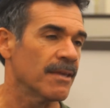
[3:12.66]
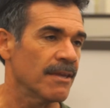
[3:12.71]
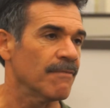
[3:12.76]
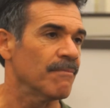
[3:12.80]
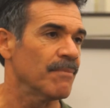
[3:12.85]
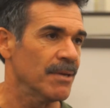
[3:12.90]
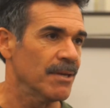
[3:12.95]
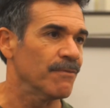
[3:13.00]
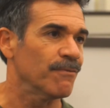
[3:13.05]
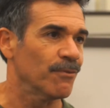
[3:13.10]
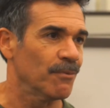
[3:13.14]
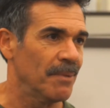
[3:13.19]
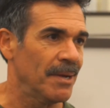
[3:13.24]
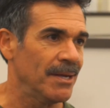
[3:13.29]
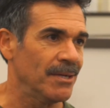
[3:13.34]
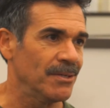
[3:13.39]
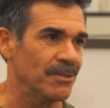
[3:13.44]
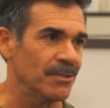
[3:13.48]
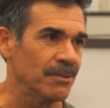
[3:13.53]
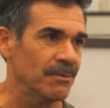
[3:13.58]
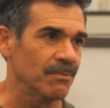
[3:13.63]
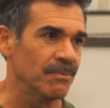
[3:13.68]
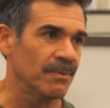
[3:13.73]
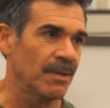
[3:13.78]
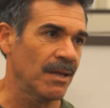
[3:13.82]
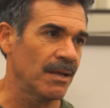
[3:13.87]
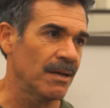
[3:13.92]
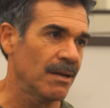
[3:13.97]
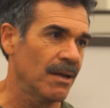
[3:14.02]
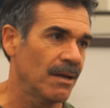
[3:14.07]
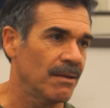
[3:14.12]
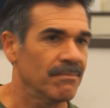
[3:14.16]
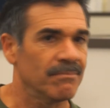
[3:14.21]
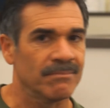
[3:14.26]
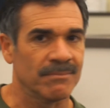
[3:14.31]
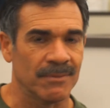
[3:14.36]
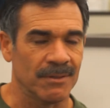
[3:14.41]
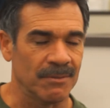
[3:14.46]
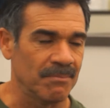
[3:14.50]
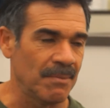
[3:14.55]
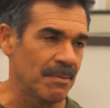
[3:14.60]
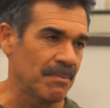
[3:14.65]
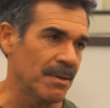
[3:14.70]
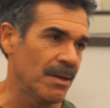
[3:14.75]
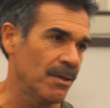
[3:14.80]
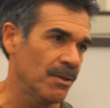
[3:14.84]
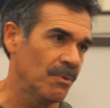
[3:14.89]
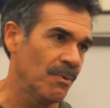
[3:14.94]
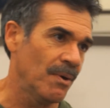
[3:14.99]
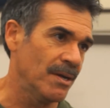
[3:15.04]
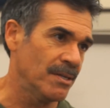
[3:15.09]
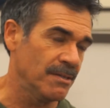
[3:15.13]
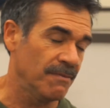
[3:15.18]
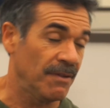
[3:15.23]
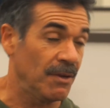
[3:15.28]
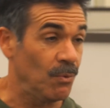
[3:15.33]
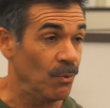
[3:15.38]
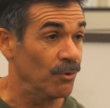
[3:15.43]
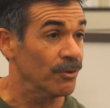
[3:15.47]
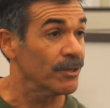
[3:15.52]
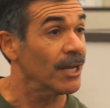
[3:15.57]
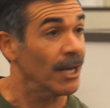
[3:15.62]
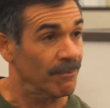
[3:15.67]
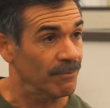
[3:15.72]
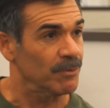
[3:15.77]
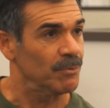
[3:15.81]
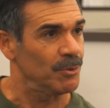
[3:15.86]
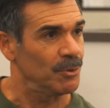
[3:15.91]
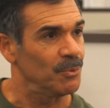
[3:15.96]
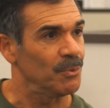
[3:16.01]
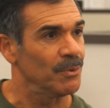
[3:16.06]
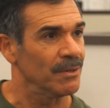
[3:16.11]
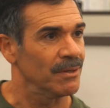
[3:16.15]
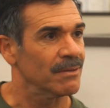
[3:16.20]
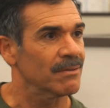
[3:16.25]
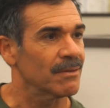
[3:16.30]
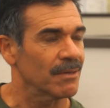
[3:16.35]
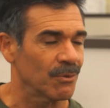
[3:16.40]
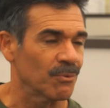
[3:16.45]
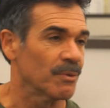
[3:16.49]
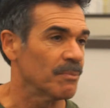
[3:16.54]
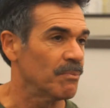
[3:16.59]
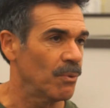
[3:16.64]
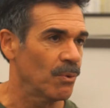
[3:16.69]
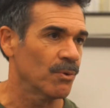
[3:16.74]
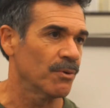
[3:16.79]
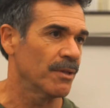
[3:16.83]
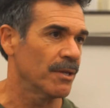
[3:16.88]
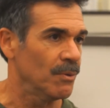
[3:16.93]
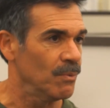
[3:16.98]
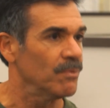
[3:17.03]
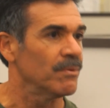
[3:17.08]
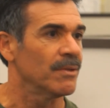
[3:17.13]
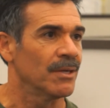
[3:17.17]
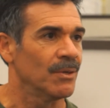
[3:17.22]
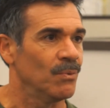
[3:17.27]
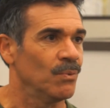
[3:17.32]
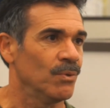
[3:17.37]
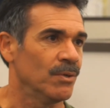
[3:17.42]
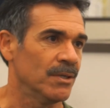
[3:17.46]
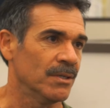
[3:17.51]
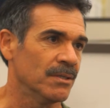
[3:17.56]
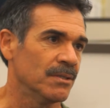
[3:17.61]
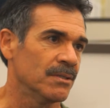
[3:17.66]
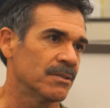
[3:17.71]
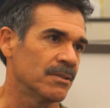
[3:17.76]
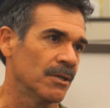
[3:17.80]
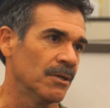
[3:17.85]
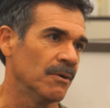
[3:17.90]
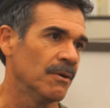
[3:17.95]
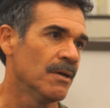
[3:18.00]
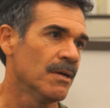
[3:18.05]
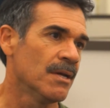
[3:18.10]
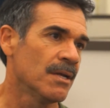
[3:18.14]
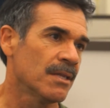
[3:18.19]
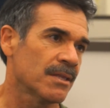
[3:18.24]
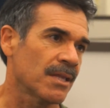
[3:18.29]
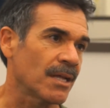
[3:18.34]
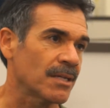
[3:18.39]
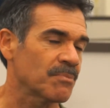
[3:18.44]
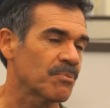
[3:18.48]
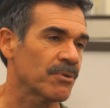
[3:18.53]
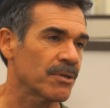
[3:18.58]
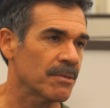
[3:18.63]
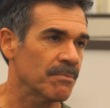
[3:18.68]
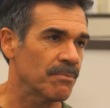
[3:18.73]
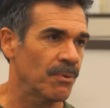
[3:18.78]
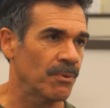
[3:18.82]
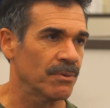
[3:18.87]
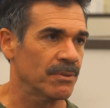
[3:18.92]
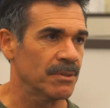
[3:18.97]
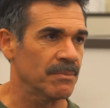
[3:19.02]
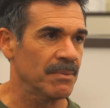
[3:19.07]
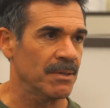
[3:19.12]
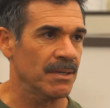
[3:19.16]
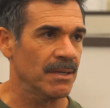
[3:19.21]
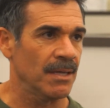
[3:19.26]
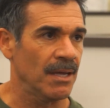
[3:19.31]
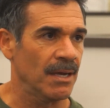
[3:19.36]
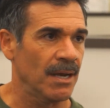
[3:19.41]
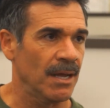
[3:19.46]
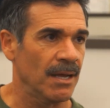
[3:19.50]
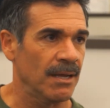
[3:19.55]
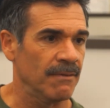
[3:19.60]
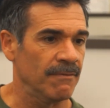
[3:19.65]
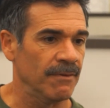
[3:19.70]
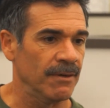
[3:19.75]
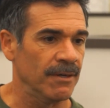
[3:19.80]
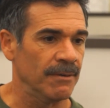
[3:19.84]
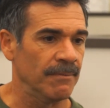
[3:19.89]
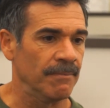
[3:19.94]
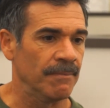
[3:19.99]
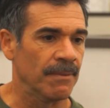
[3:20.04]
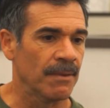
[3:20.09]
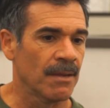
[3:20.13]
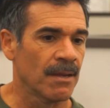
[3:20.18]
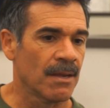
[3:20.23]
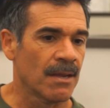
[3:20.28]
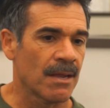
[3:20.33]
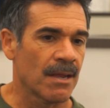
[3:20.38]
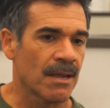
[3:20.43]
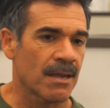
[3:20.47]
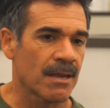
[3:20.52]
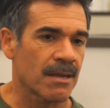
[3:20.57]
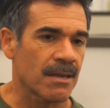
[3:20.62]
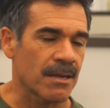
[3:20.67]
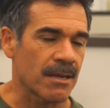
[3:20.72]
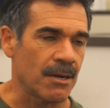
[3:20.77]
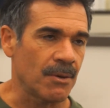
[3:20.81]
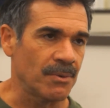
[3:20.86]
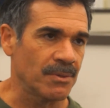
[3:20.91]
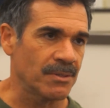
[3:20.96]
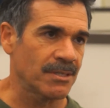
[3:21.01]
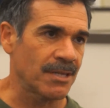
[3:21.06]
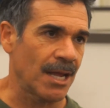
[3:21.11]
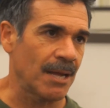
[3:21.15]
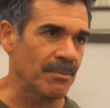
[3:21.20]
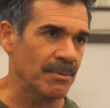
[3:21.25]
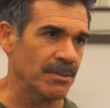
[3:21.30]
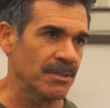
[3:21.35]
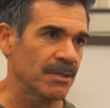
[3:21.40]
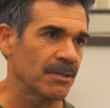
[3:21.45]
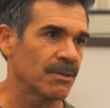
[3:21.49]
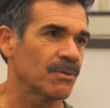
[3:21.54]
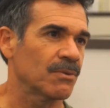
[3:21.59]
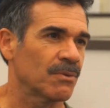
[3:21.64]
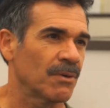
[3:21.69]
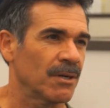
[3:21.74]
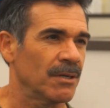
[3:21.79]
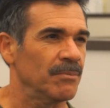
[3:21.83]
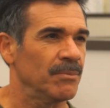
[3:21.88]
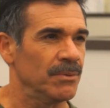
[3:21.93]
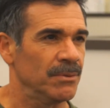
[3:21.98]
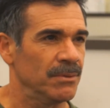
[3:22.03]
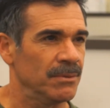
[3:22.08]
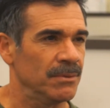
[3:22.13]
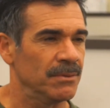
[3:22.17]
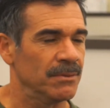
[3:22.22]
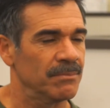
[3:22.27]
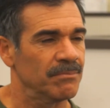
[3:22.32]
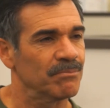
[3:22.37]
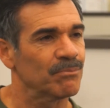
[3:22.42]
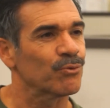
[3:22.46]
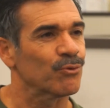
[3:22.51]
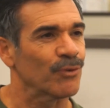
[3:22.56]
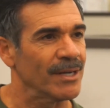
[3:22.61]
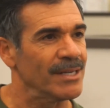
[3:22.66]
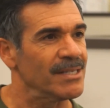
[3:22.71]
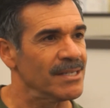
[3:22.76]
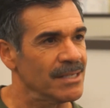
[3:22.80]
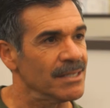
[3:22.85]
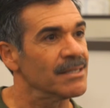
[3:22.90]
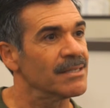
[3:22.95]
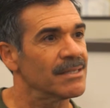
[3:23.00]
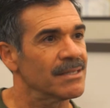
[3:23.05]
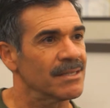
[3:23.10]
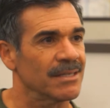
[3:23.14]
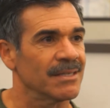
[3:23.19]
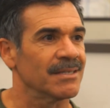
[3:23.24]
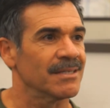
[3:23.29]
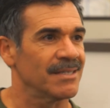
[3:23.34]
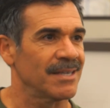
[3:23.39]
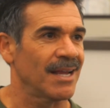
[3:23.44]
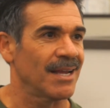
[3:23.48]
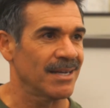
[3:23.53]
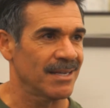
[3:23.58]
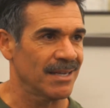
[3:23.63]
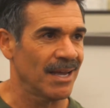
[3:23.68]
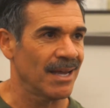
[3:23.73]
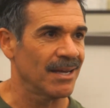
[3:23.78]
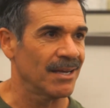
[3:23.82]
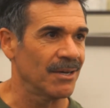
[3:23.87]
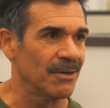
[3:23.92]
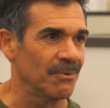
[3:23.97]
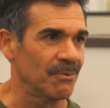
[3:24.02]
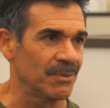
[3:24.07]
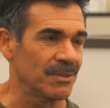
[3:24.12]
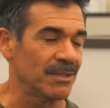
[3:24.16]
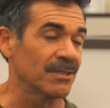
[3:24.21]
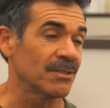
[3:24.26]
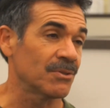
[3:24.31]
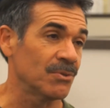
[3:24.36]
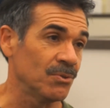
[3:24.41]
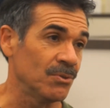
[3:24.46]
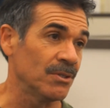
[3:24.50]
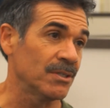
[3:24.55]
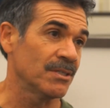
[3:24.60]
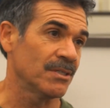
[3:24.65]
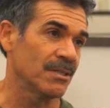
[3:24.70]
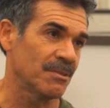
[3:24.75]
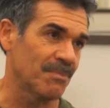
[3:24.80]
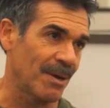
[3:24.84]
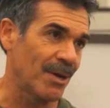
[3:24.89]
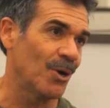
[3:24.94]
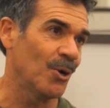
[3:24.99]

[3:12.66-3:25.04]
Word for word: give me information that you know, maybe otherwise if they weren't comfortable with a reporter they, they wouldn't. So that's pretty important to me that I've um, you know, established a credible presence in San Diego, which is cool because it's